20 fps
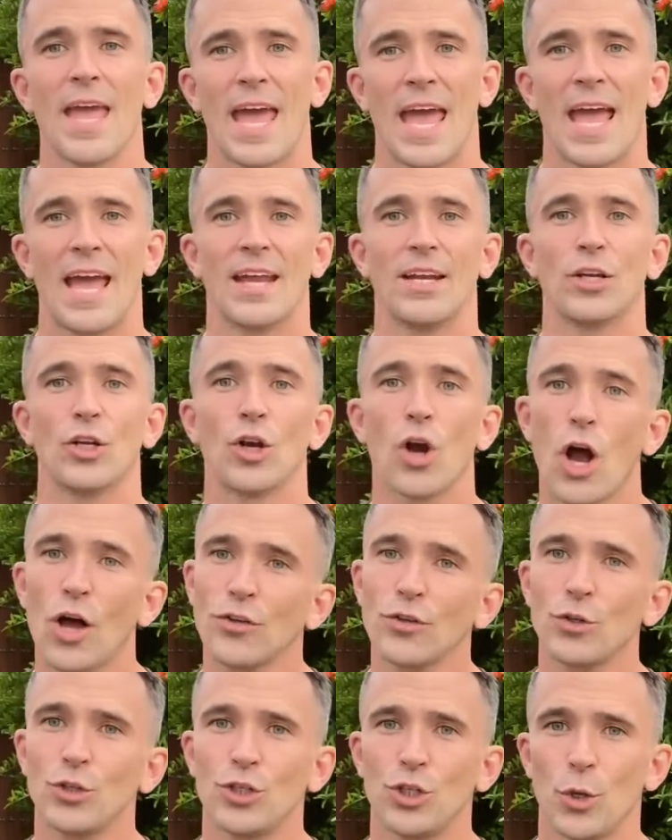And you're
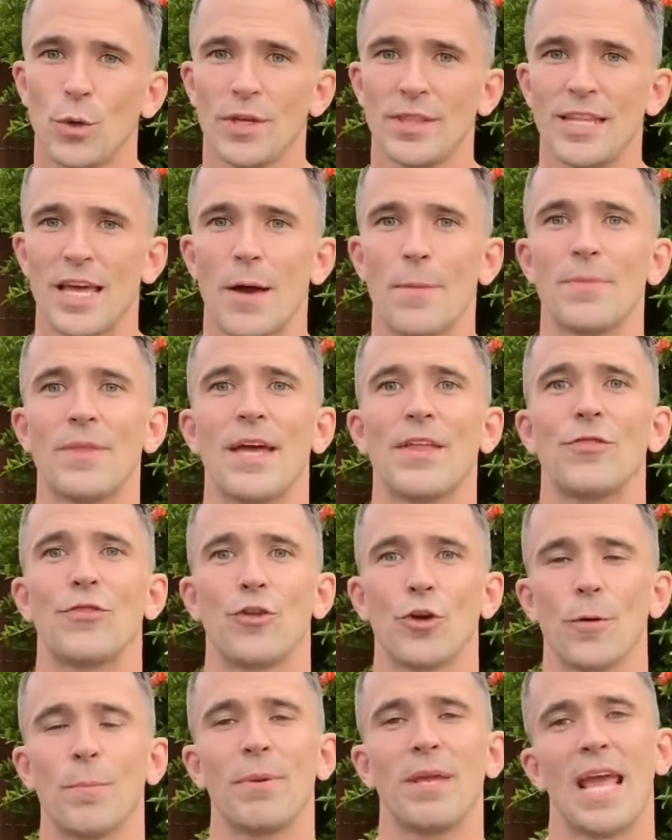also showing them that
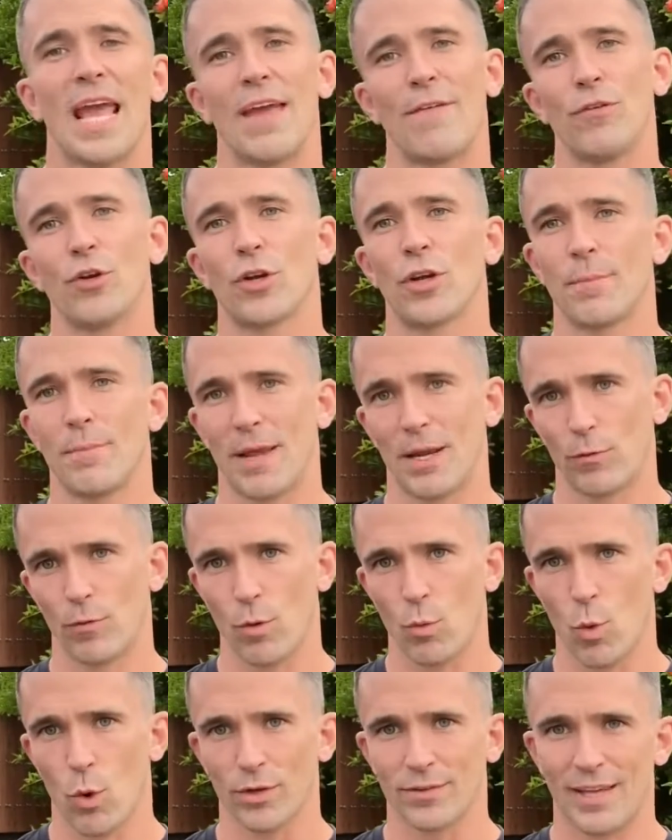their behavior can make
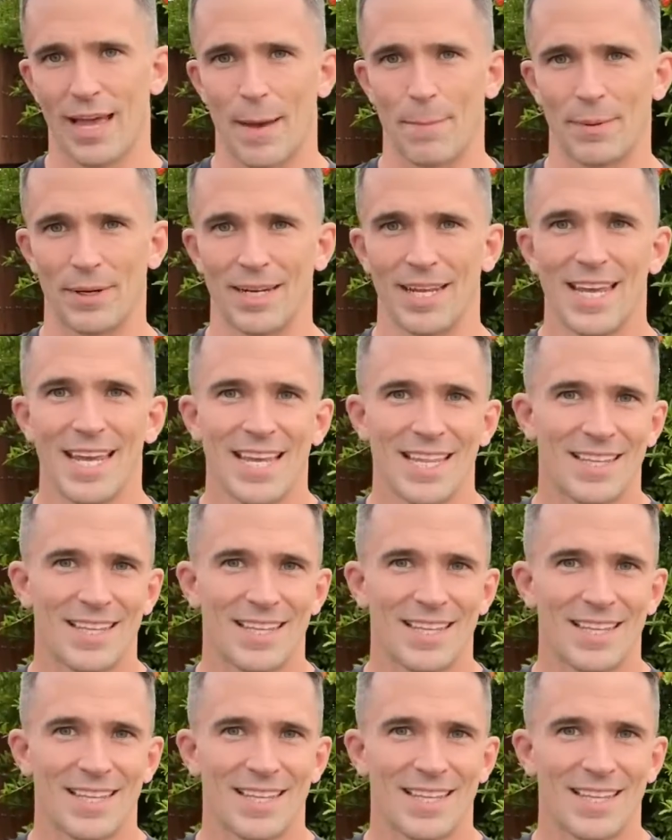rewards happen.